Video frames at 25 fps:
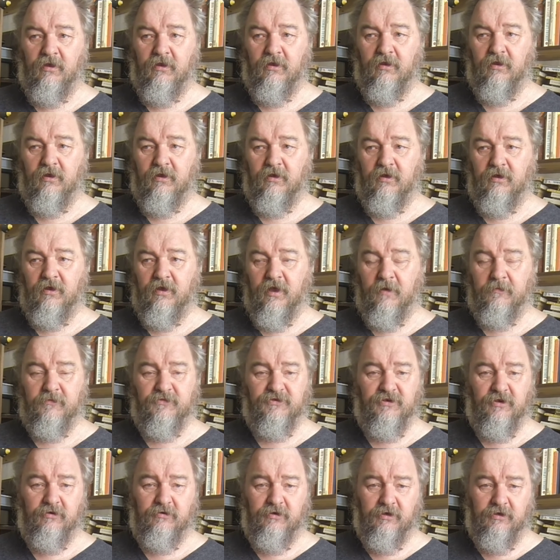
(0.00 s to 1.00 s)
the
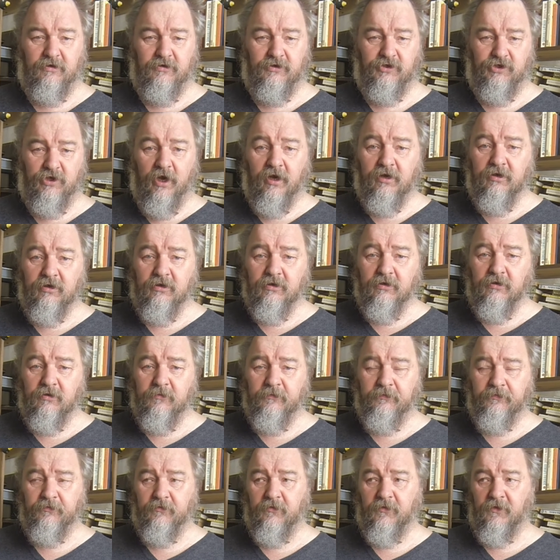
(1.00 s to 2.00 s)
Amazonian jungle,
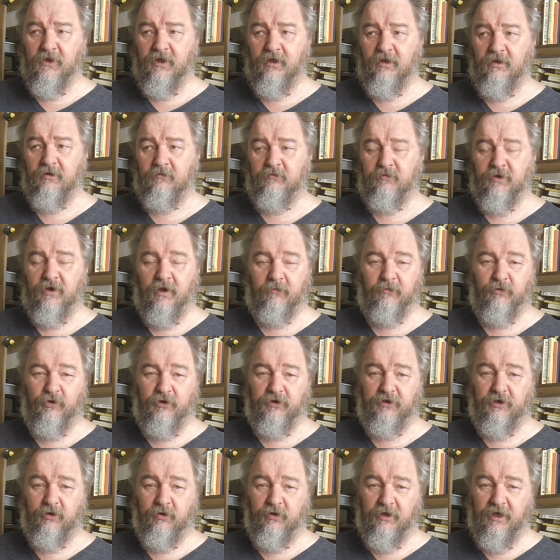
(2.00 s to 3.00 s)
in Papua
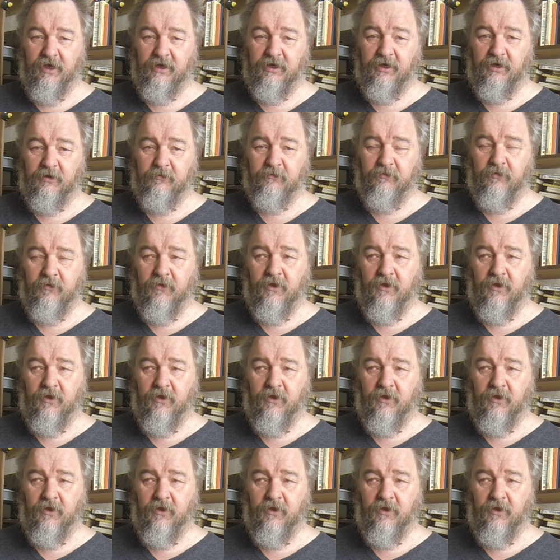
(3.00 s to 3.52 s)
New Guinea,